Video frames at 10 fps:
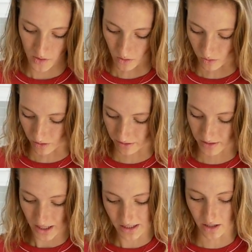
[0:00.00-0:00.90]
or
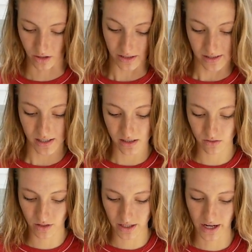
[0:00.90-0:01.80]
things that are in
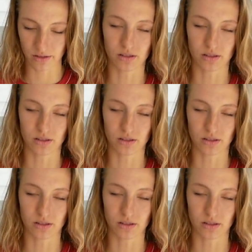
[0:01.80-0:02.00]
season right now.